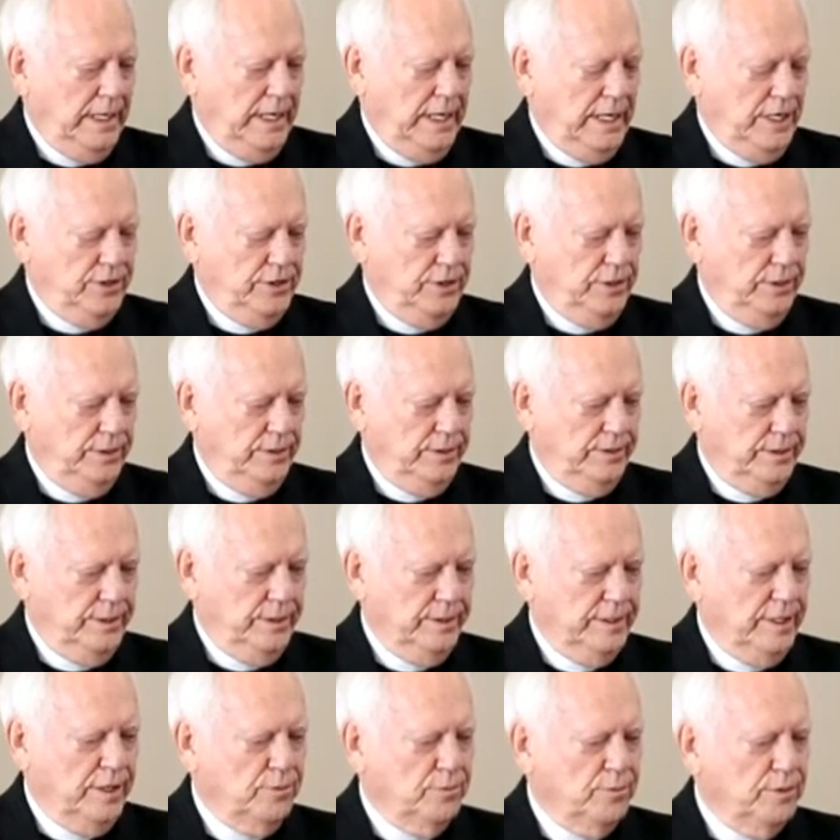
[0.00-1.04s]
And she, she
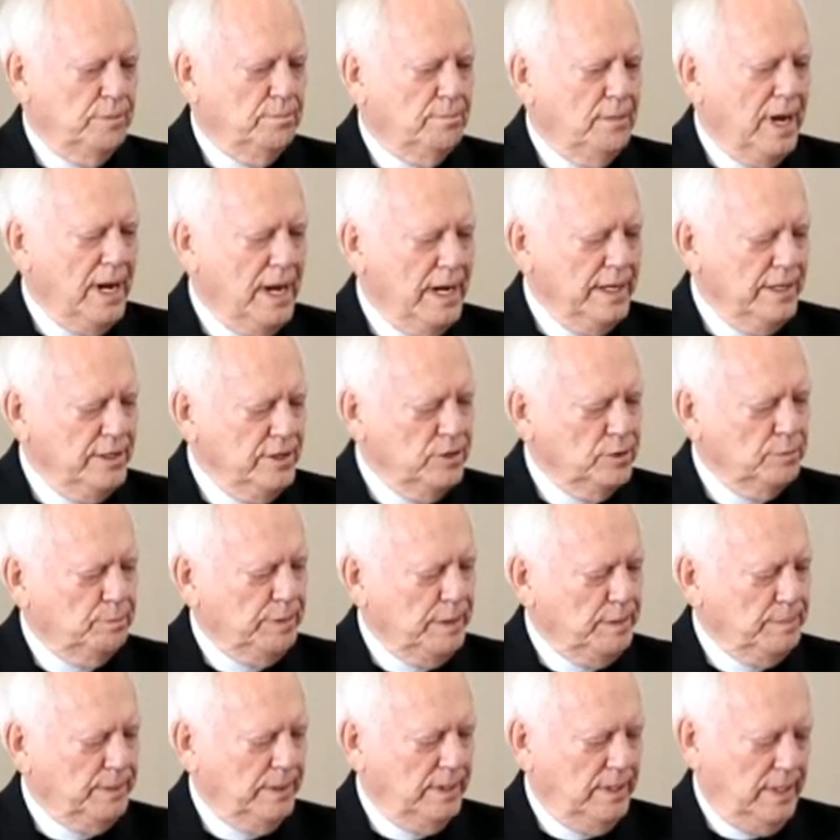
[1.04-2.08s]
said, remind your
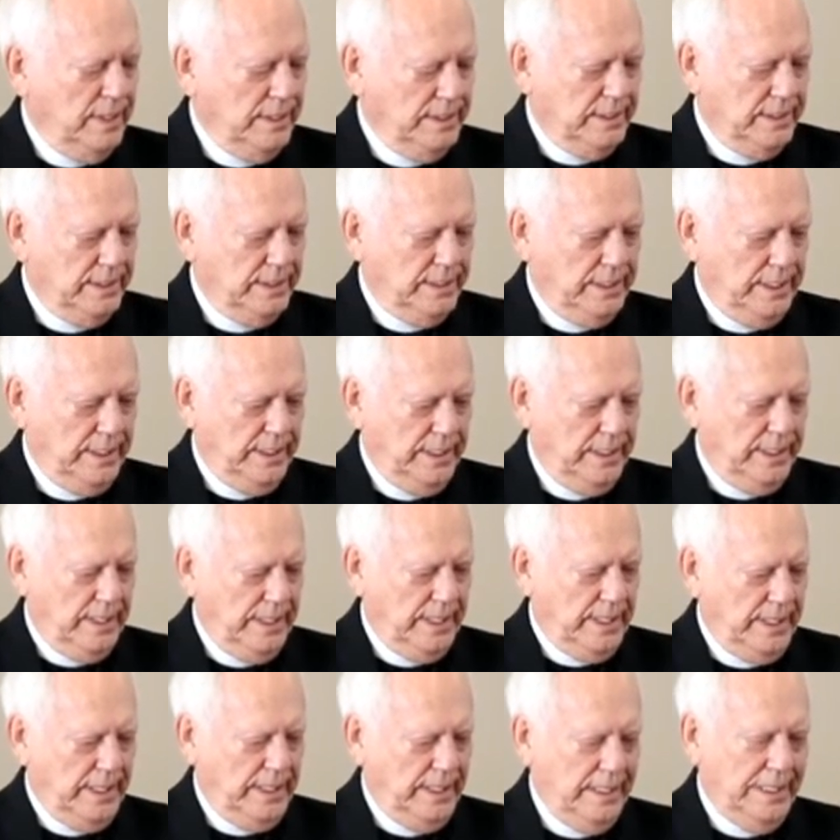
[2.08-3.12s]
people on
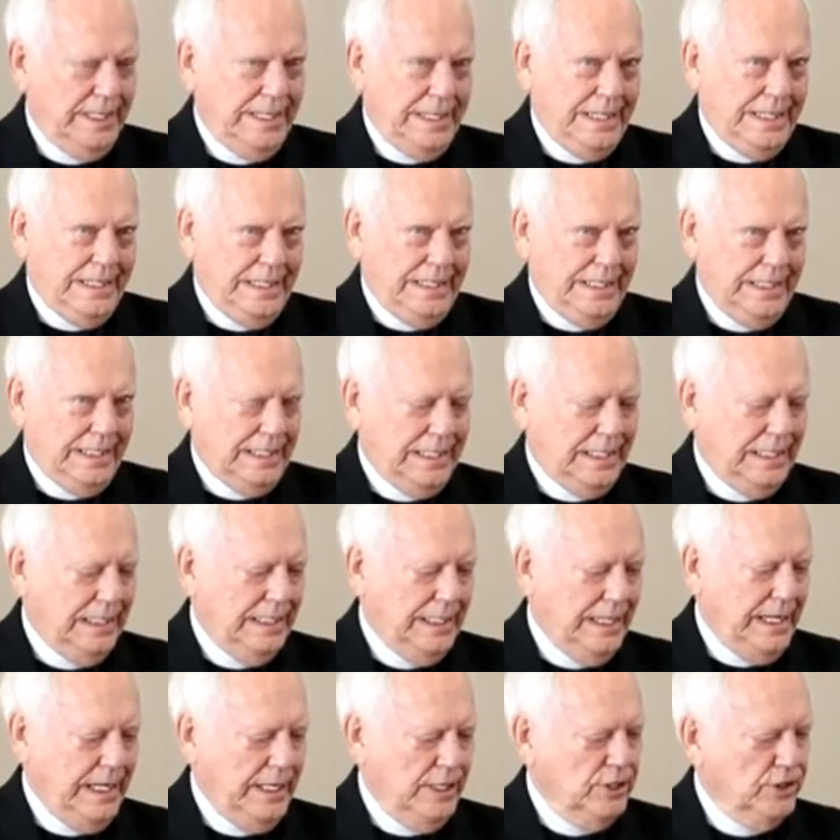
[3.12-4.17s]
Sunday,
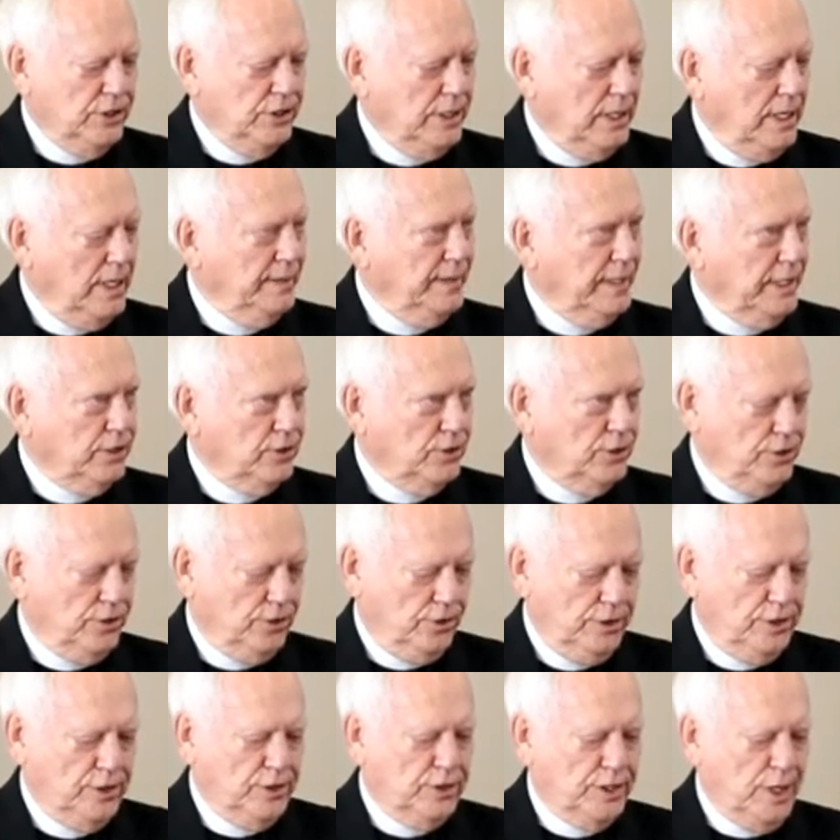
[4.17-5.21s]
ecclesia, that's
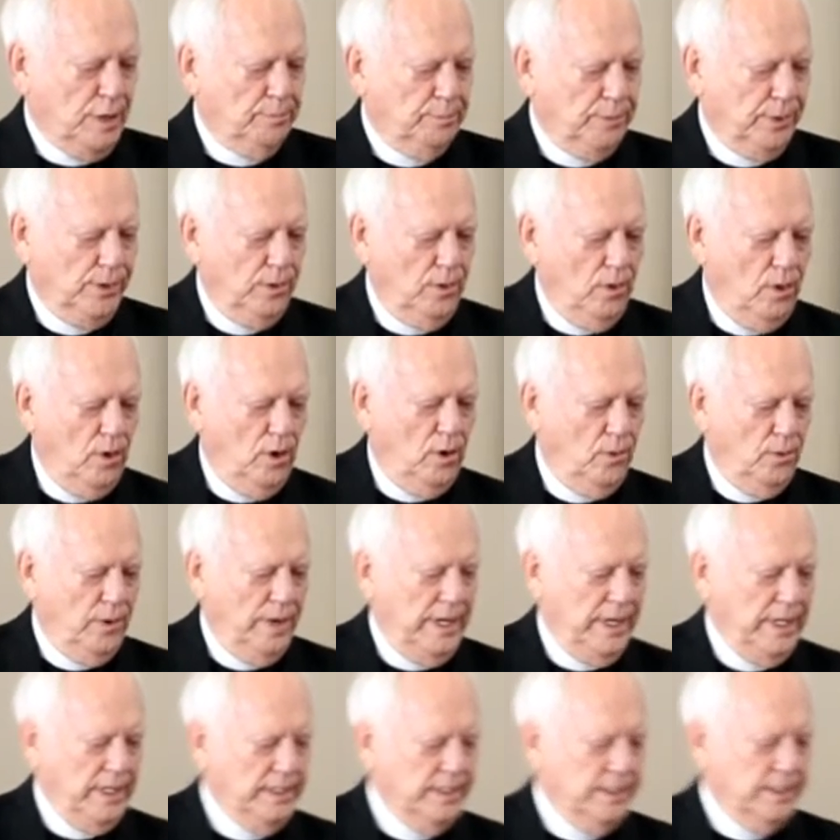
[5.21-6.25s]
church semper,
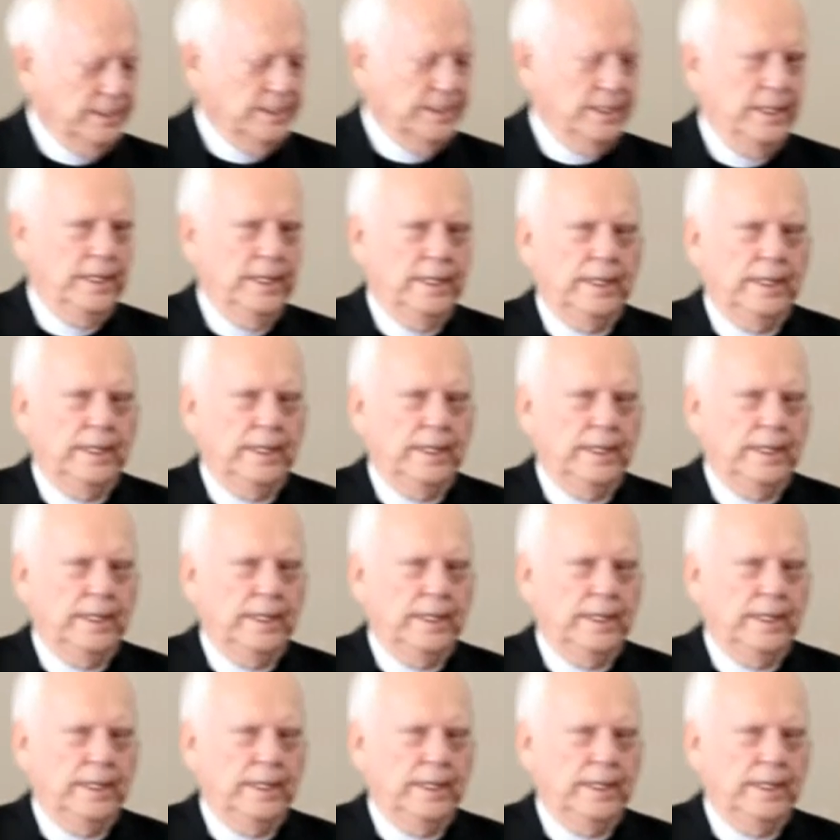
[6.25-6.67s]
always,